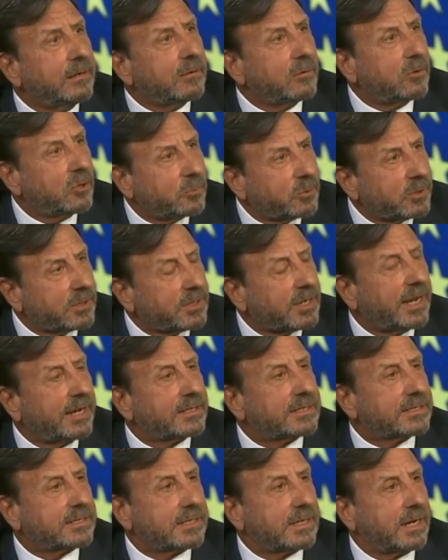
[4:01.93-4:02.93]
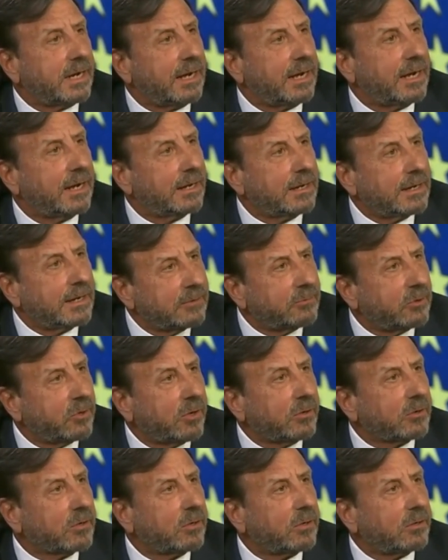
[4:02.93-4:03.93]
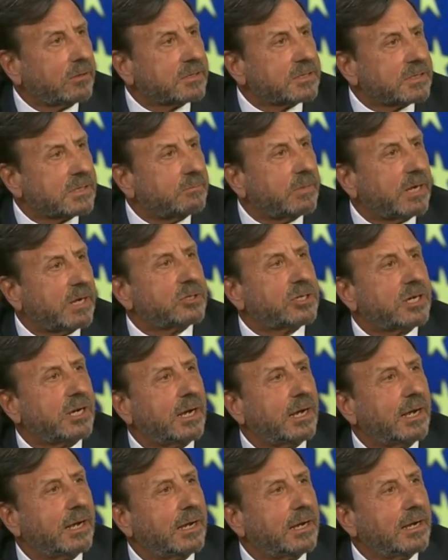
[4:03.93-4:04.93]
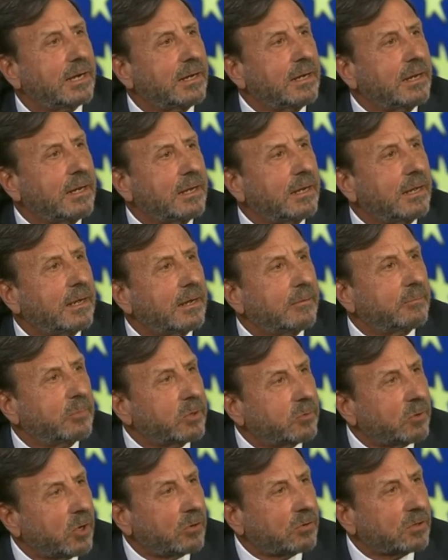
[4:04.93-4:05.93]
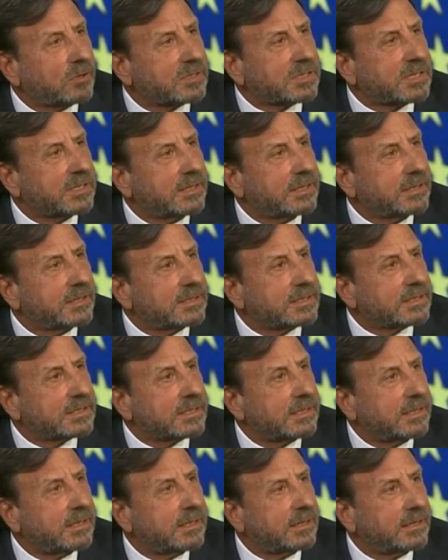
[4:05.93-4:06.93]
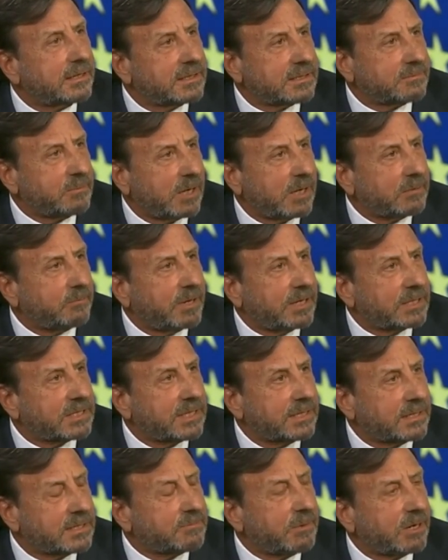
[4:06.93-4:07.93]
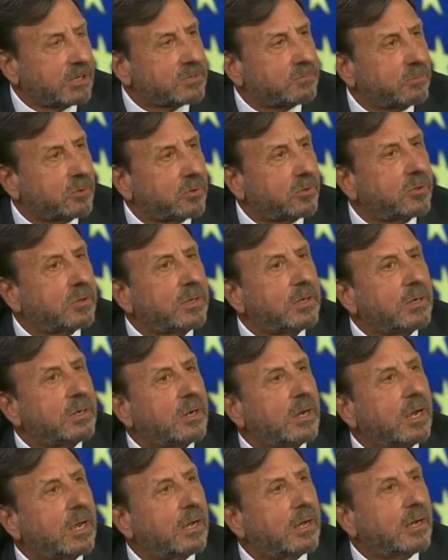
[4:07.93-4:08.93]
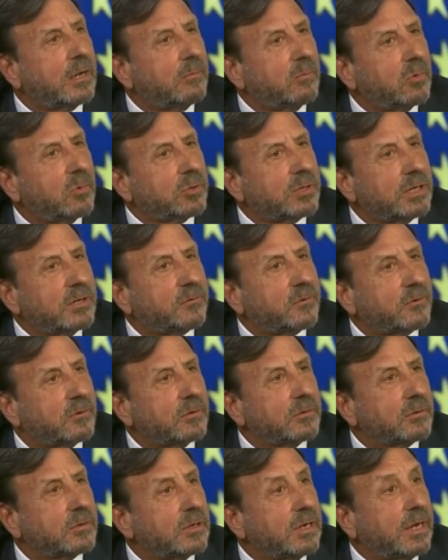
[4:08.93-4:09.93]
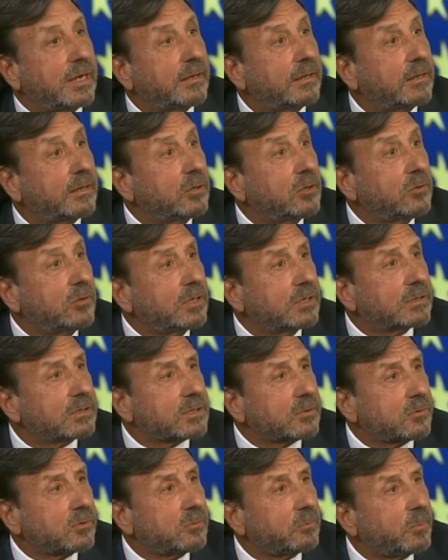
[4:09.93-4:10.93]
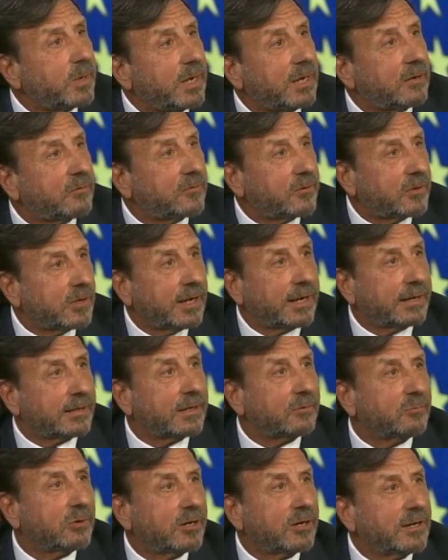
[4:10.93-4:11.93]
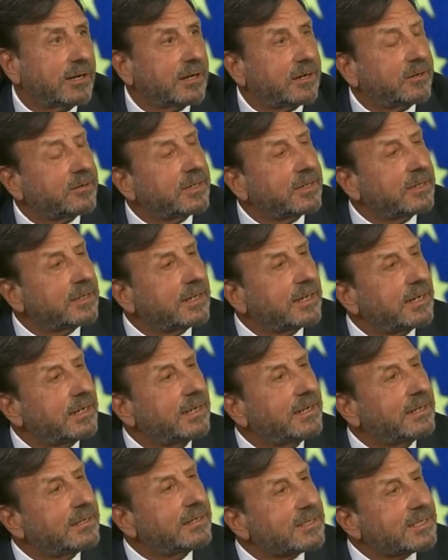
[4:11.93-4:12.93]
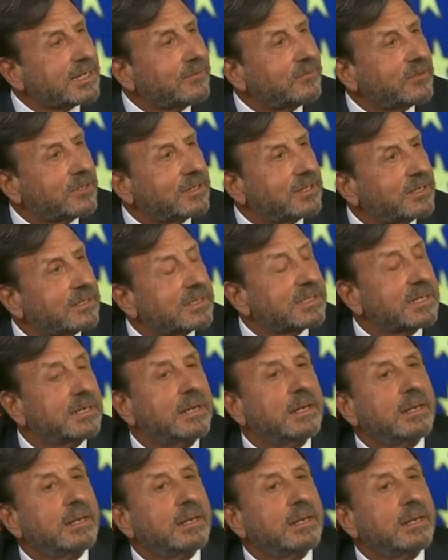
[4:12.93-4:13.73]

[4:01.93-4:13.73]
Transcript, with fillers: Corporate taxes are higher, labour on costs are much higher, uh, bureaucracy is, uh, is much, makes things much more, uh, more difficult, and the unions are all powerful like they were here in the 70s.